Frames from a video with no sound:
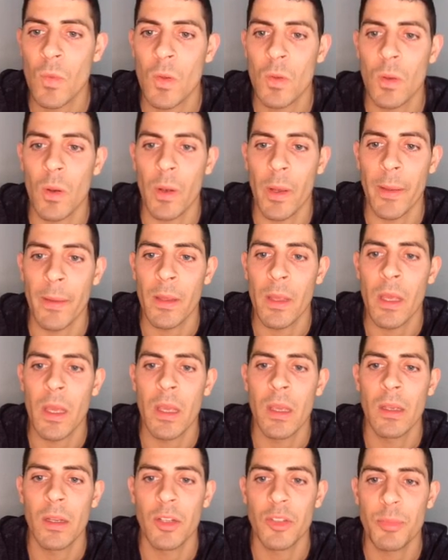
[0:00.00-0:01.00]
Okay,
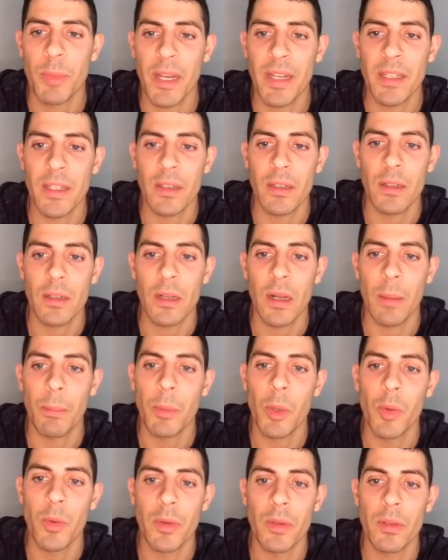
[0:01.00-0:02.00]
here's my idea. I'm
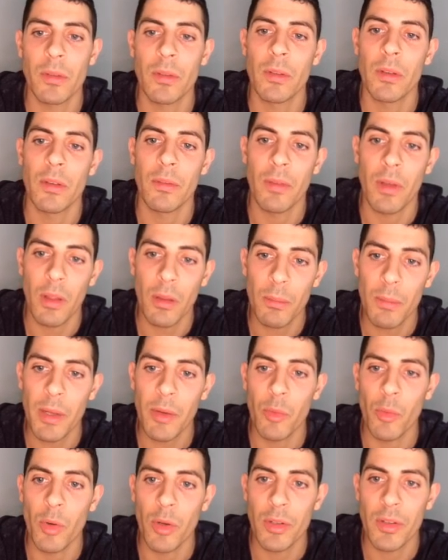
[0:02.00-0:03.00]
going to develop my
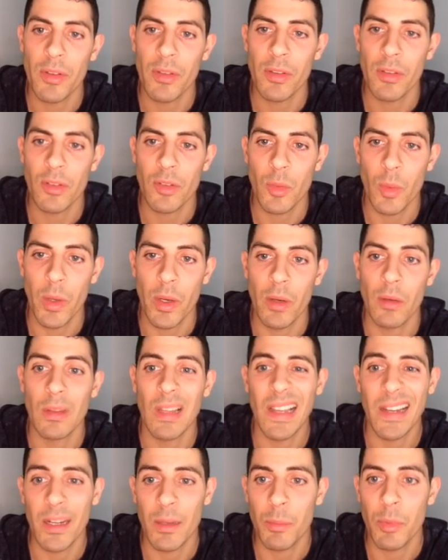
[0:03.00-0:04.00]
rook to the square,
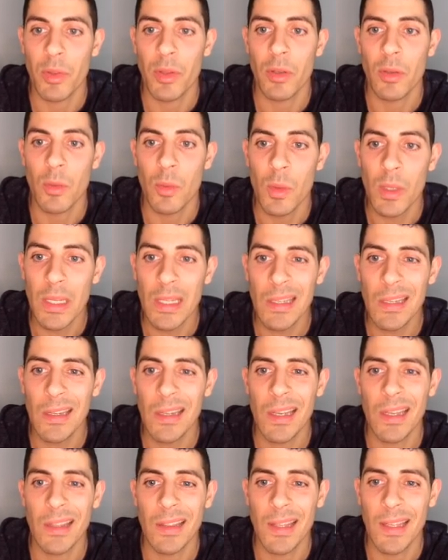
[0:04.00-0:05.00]
line up with the
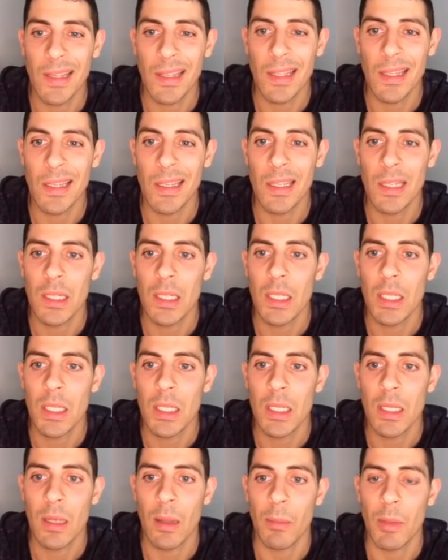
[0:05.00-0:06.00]
queen, and then
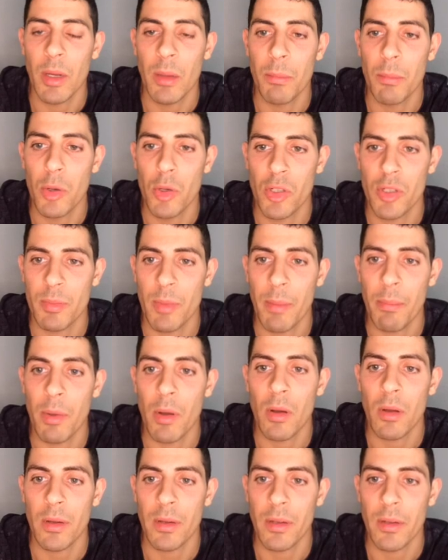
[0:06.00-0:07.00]
I'm going to push my
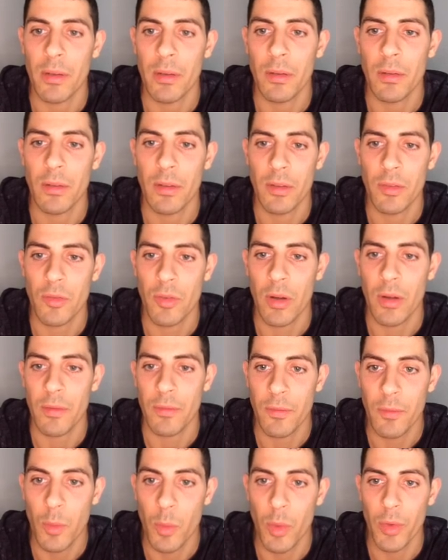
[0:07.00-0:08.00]
pawn here to try to
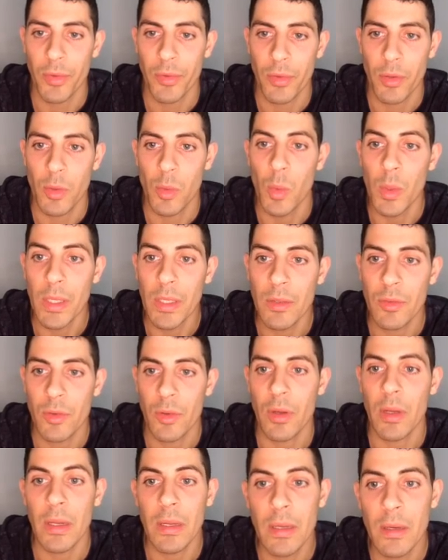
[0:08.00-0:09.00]
force a queen
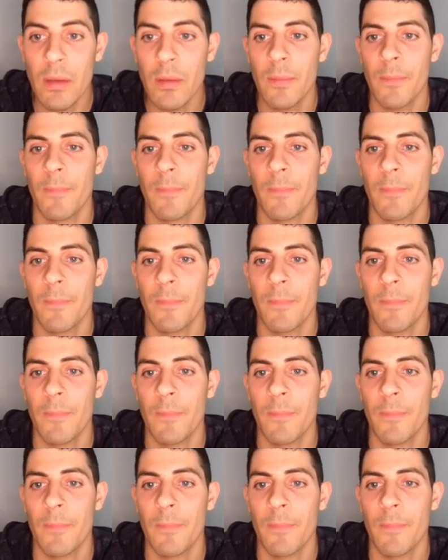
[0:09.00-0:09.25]
trade.